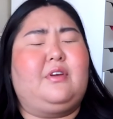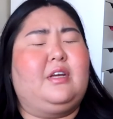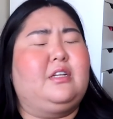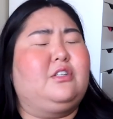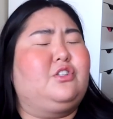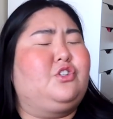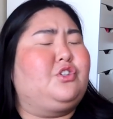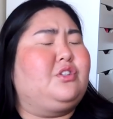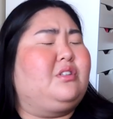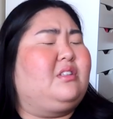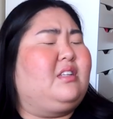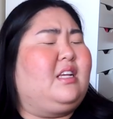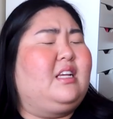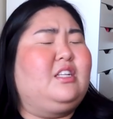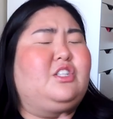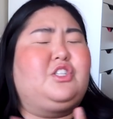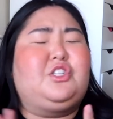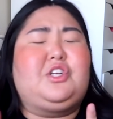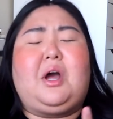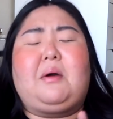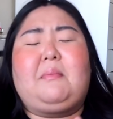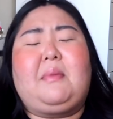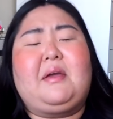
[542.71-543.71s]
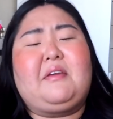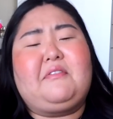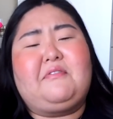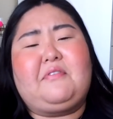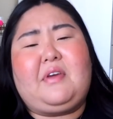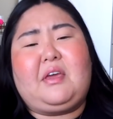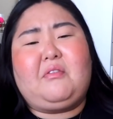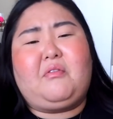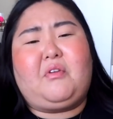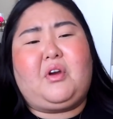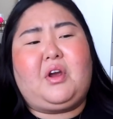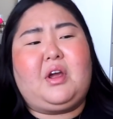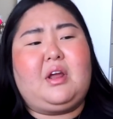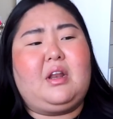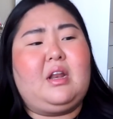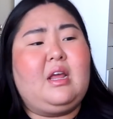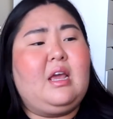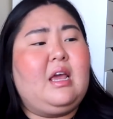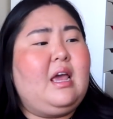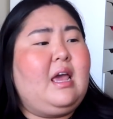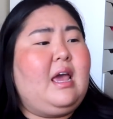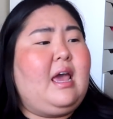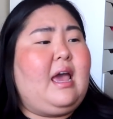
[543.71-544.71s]
It's just, it's not my favorite.
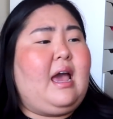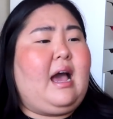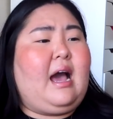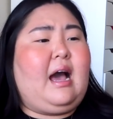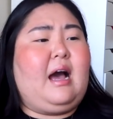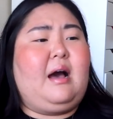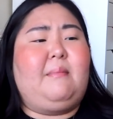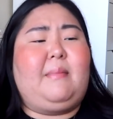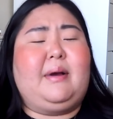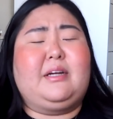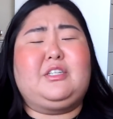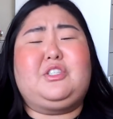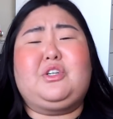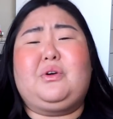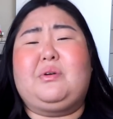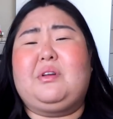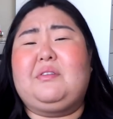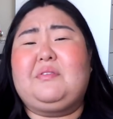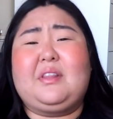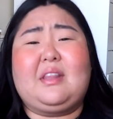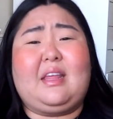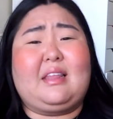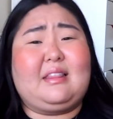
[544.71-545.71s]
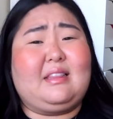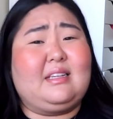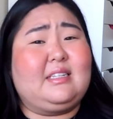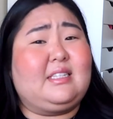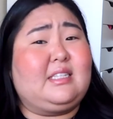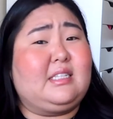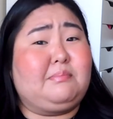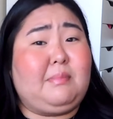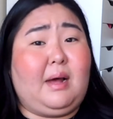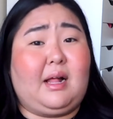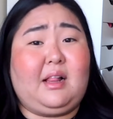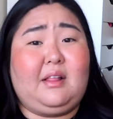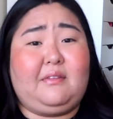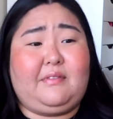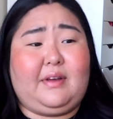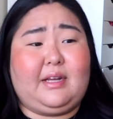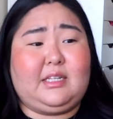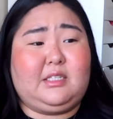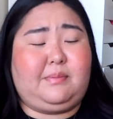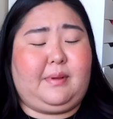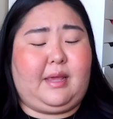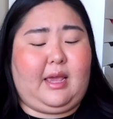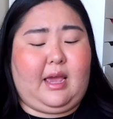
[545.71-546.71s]
I don't even like the smell of
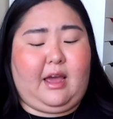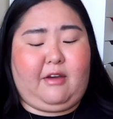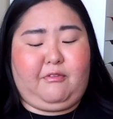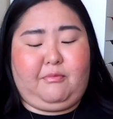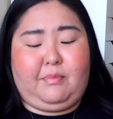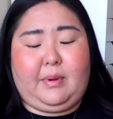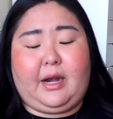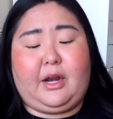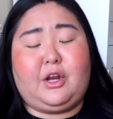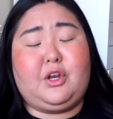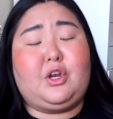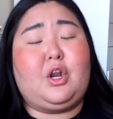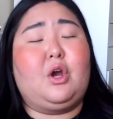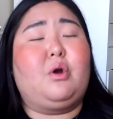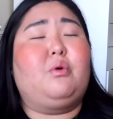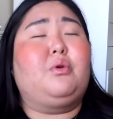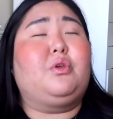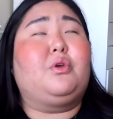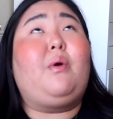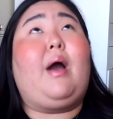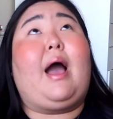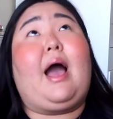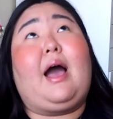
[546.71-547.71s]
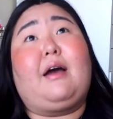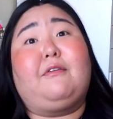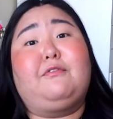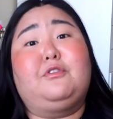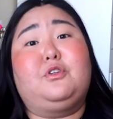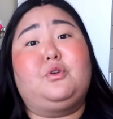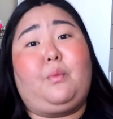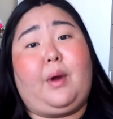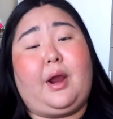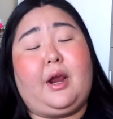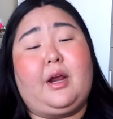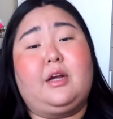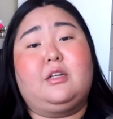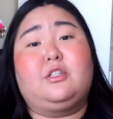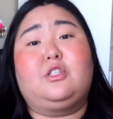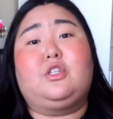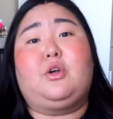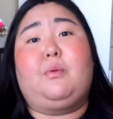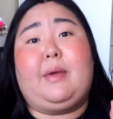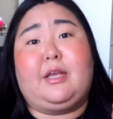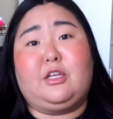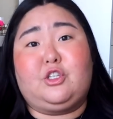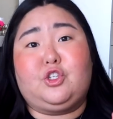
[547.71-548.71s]
SPF, but I know you have to wear it,
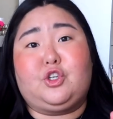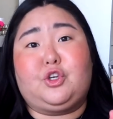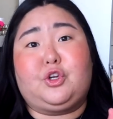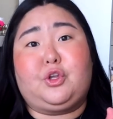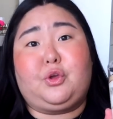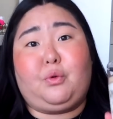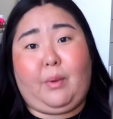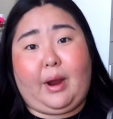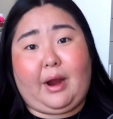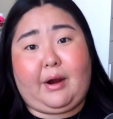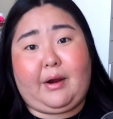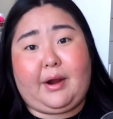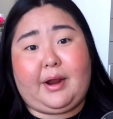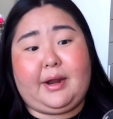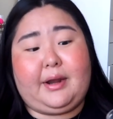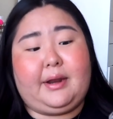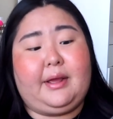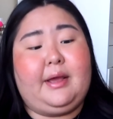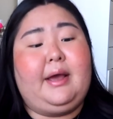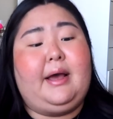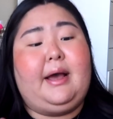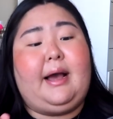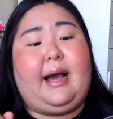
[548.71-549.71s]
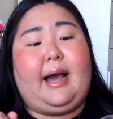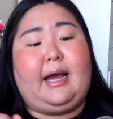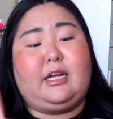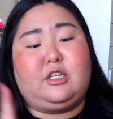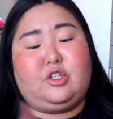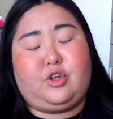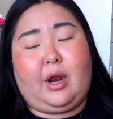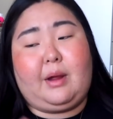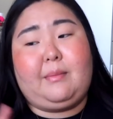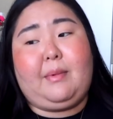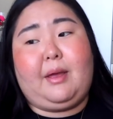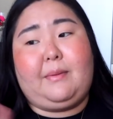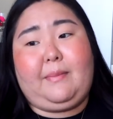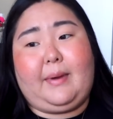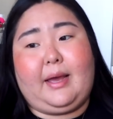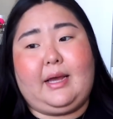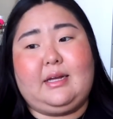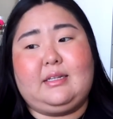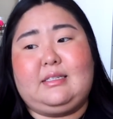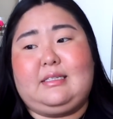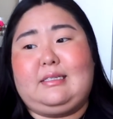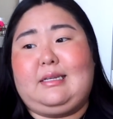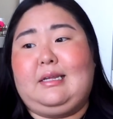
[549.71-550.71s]
so make sure you wear it. I try my
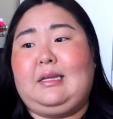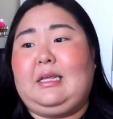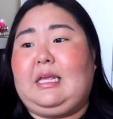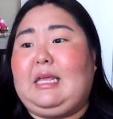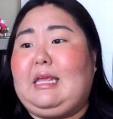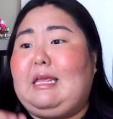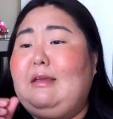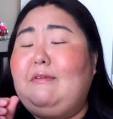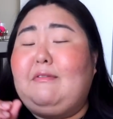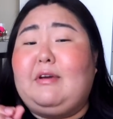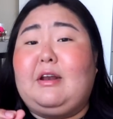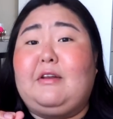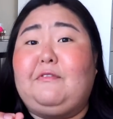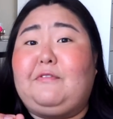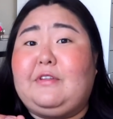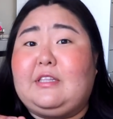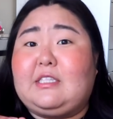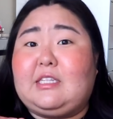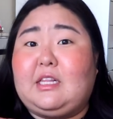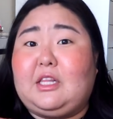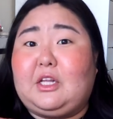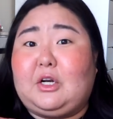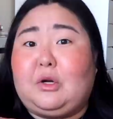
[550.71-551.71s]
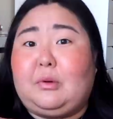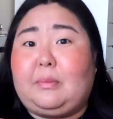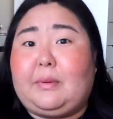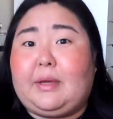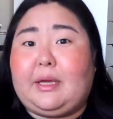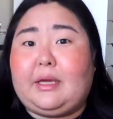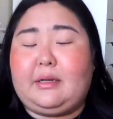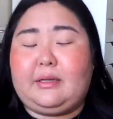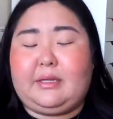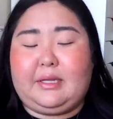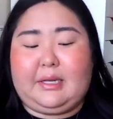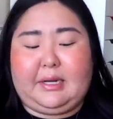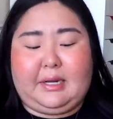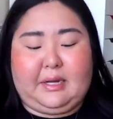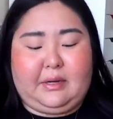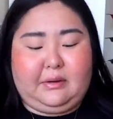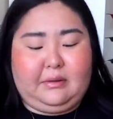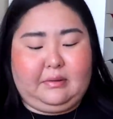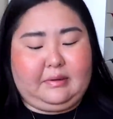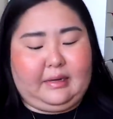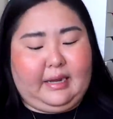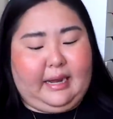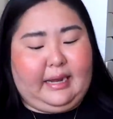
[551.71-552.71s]
best, even if it's a little bit, you
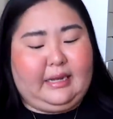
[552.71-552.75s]
know?